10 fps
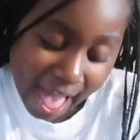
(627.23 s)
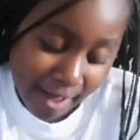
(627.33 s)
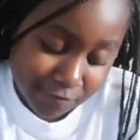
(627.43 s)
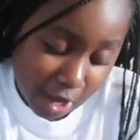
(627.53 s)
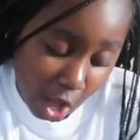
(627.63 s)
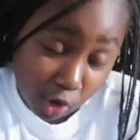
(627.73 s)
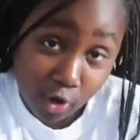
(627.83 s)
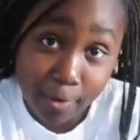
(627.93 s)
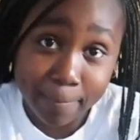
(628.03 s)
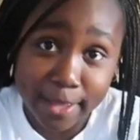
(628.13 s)
I have
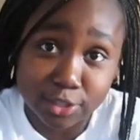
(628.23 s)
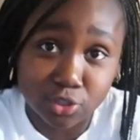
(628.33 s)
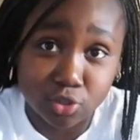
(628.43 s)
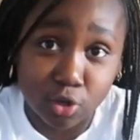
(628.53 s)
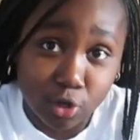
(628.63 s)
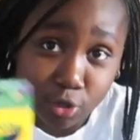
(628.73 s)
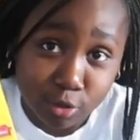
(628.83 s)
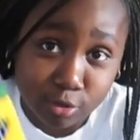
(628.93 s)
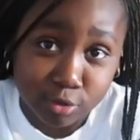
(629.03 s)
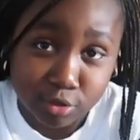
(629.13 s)
coloring
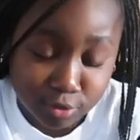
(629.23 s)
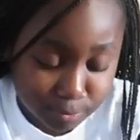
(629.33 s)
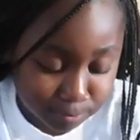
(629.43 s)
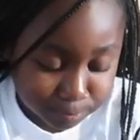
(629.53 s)
pencils.